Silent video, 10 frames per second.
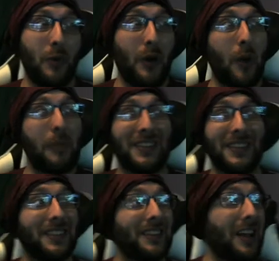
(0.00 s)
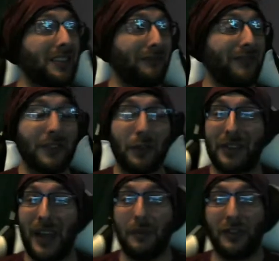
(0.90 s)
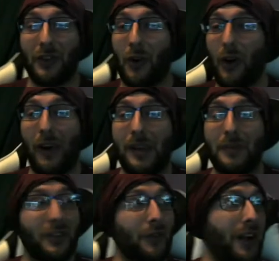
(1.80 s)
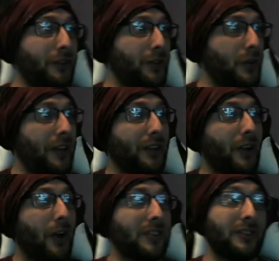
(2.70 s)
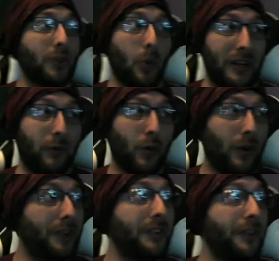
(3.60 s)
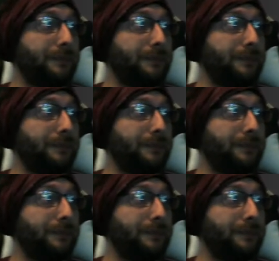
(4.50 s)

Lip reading: all but 6,000 physical damage to all enemies around you, and the cost is 2,400.